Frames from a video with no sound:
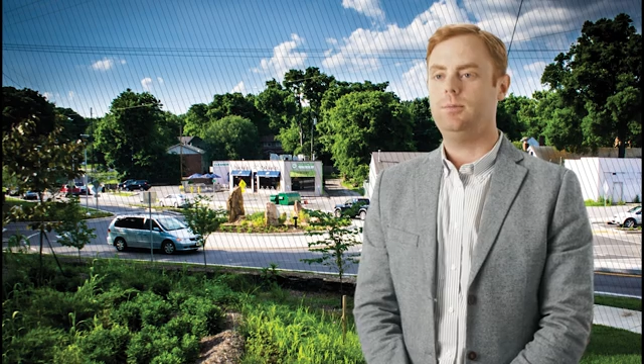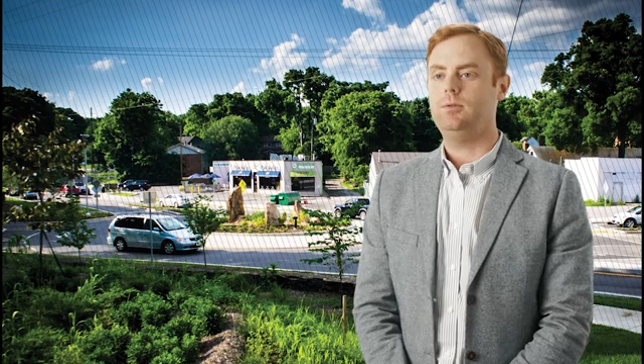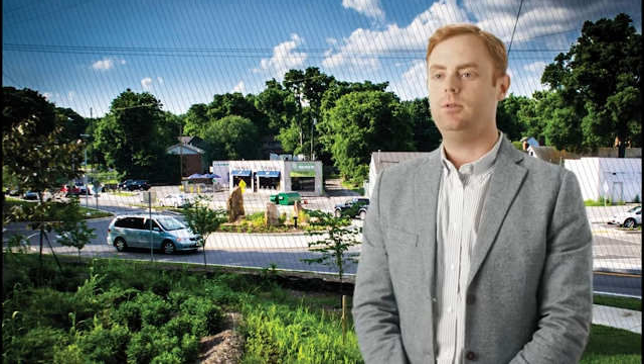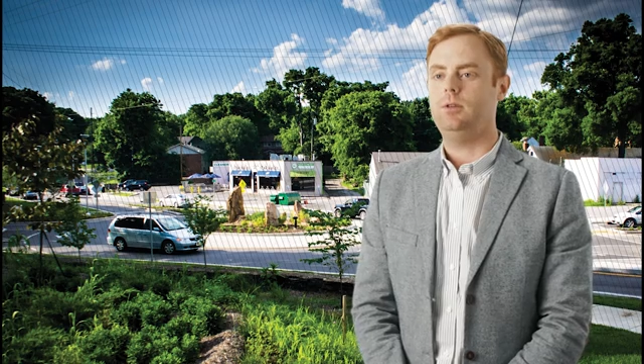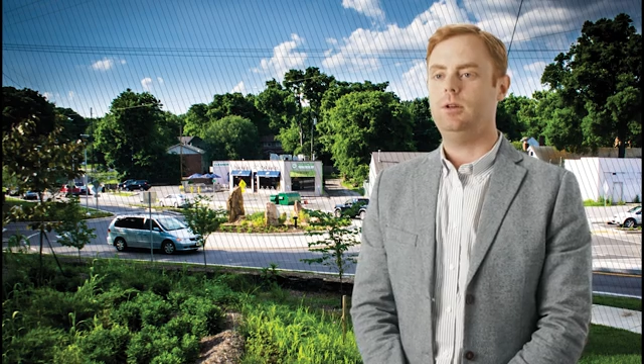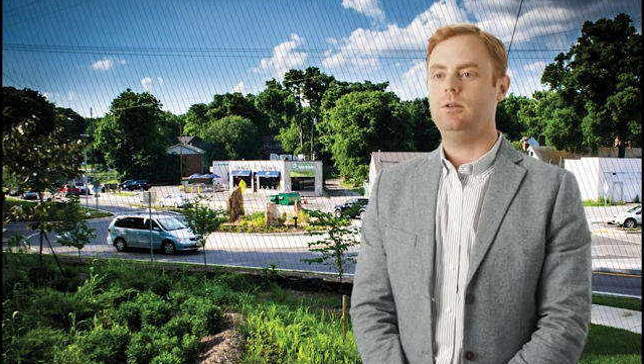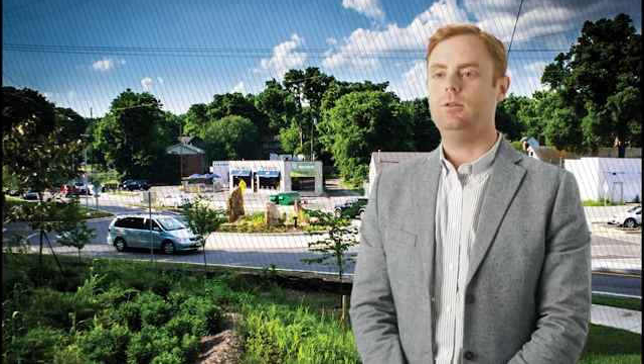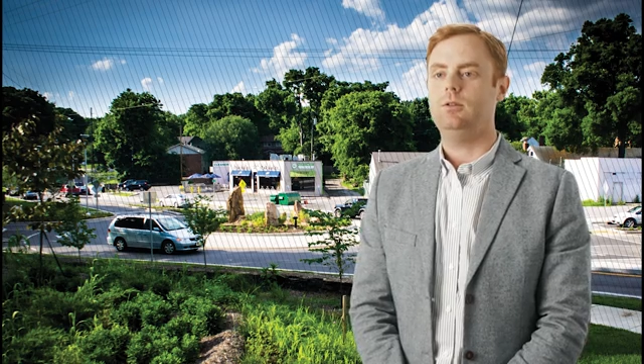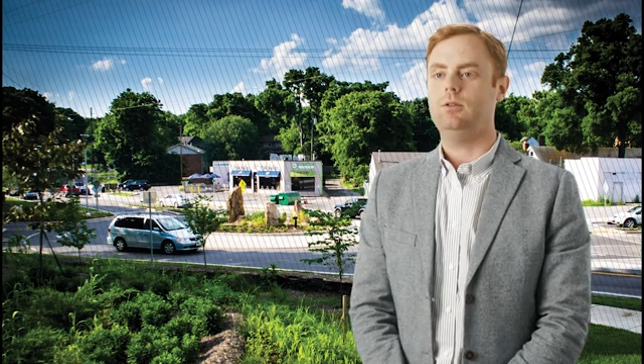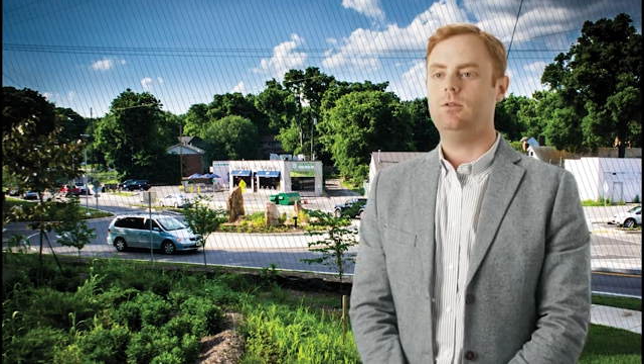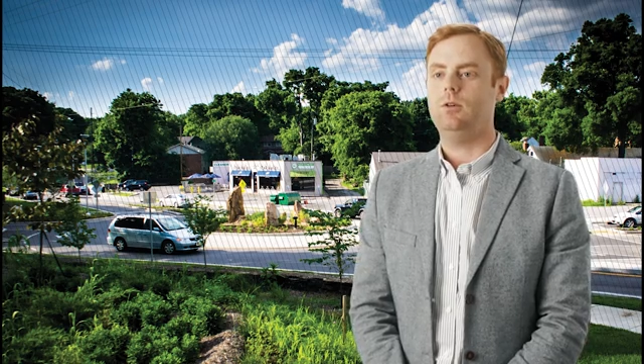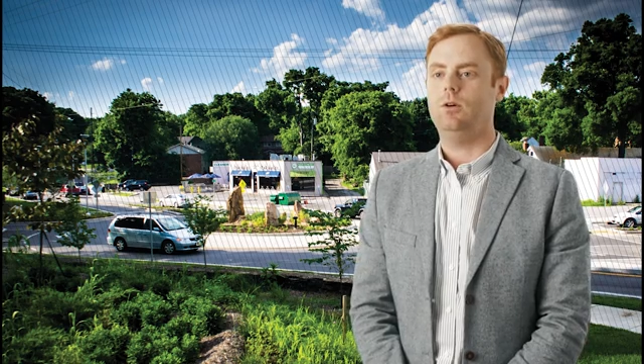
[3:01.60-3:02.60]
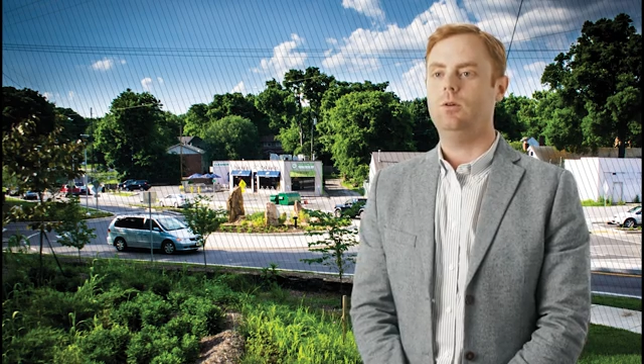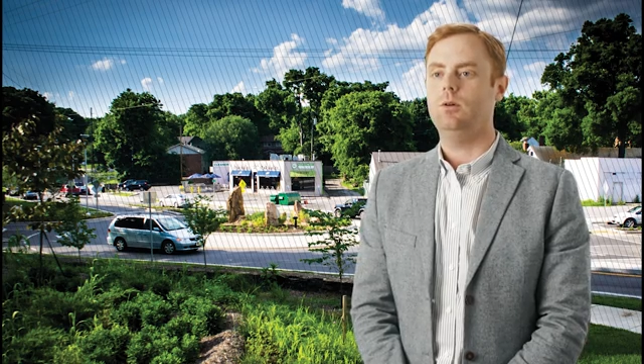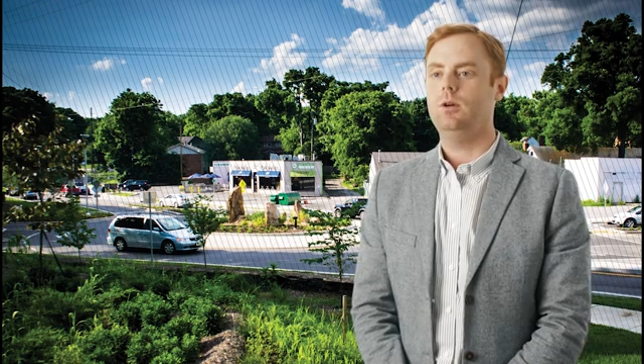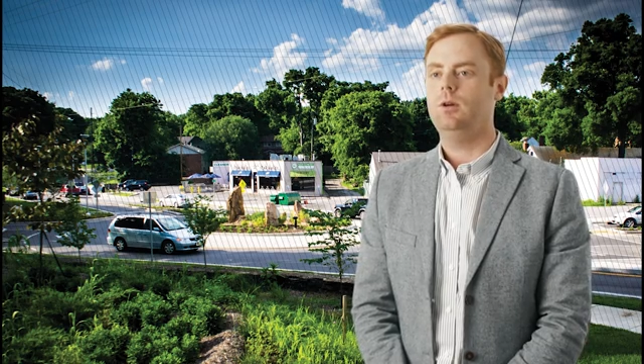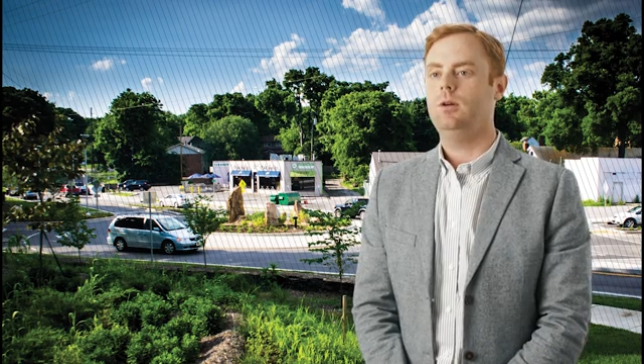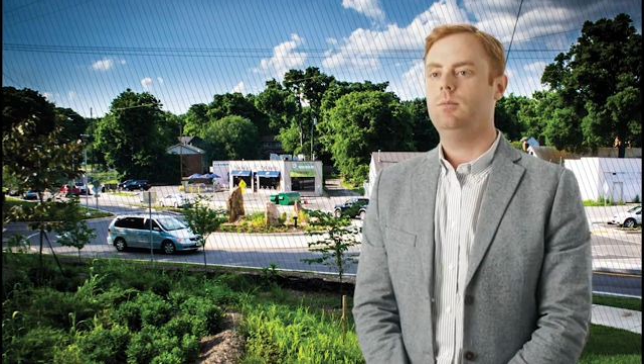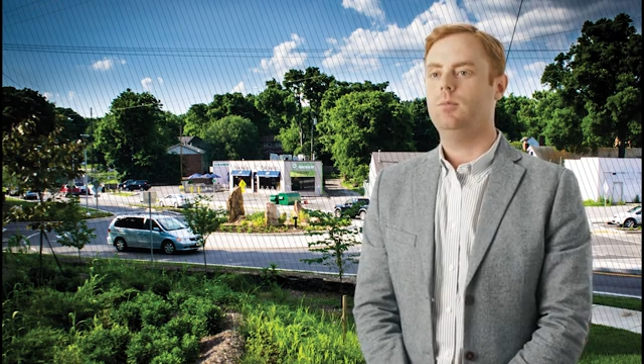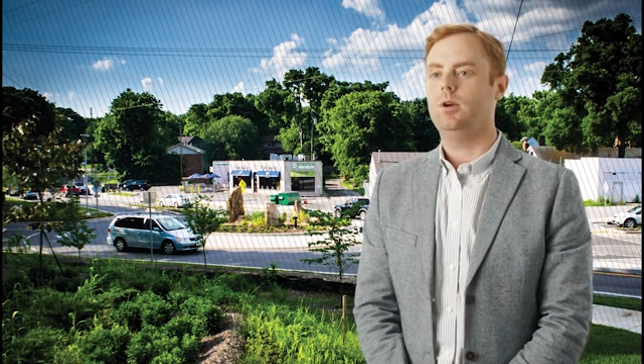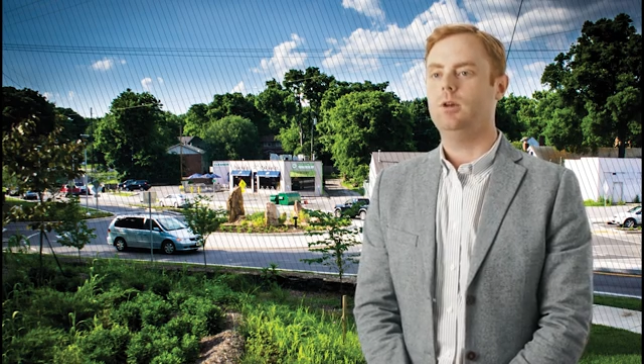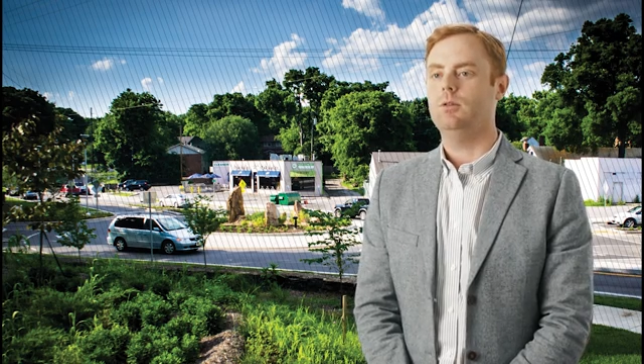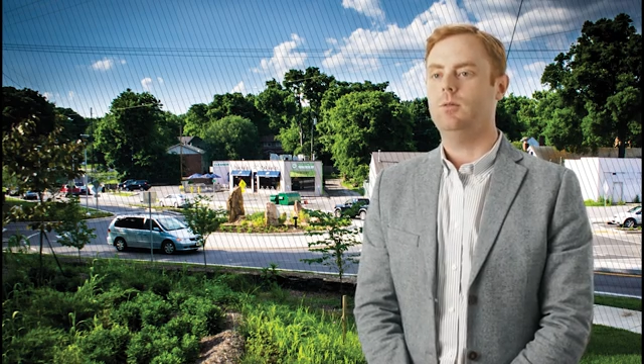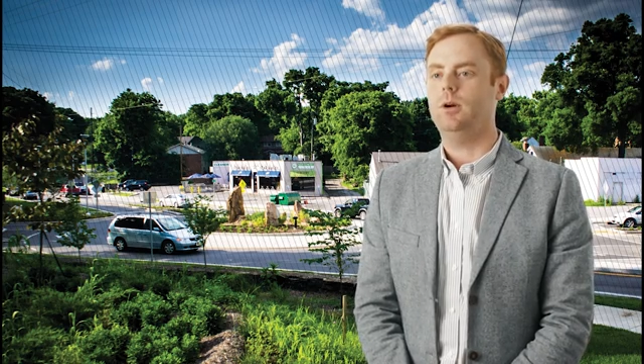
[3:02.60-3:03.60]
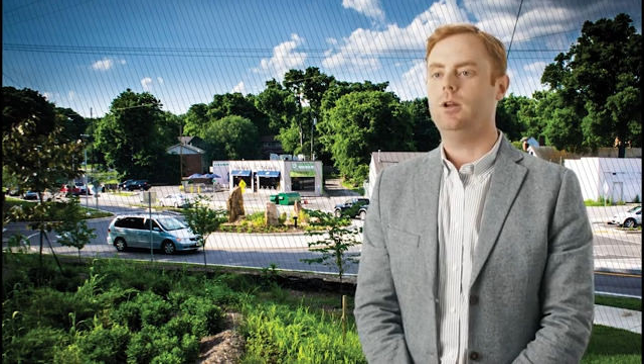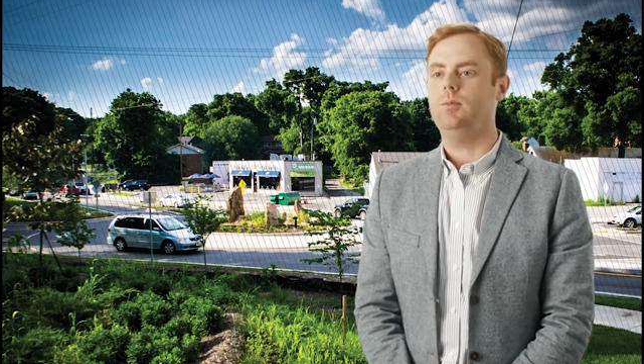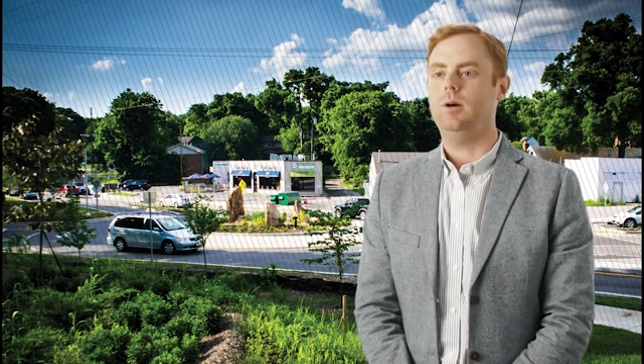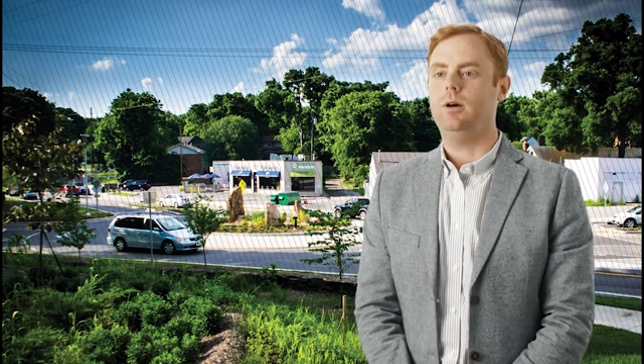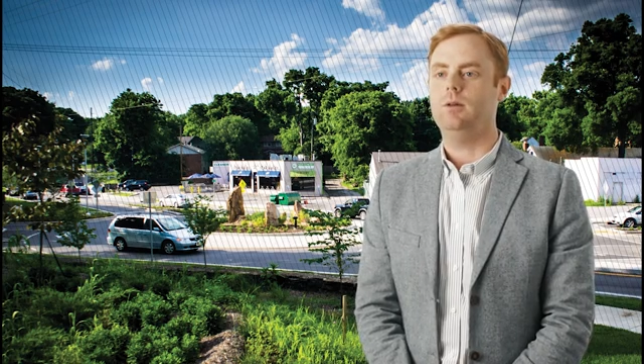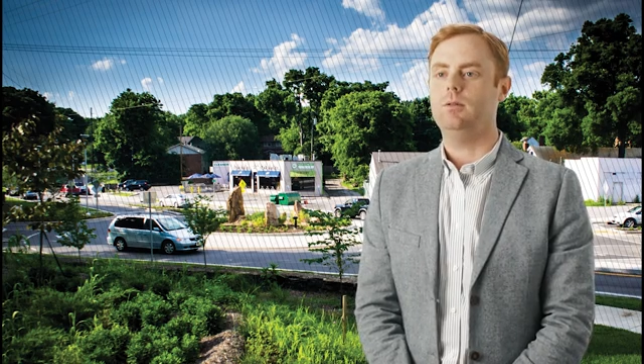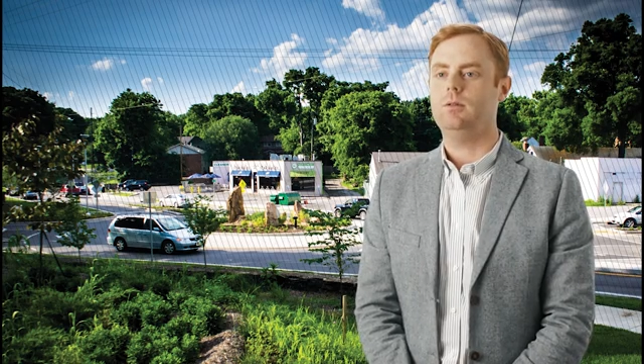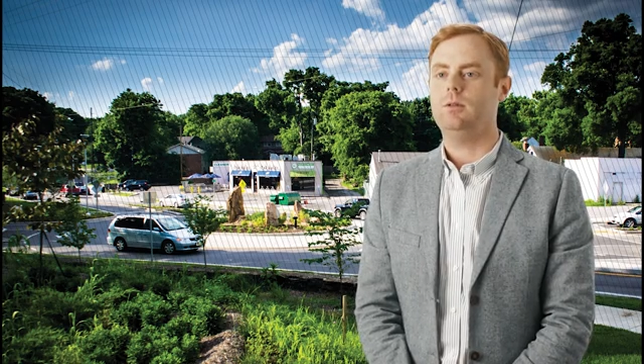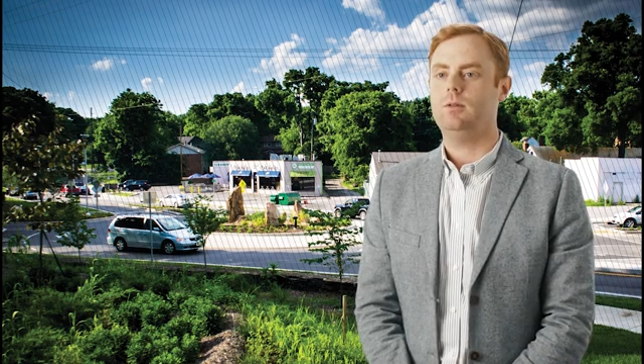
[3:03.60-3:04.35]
obsolete, and so bringing the roundabout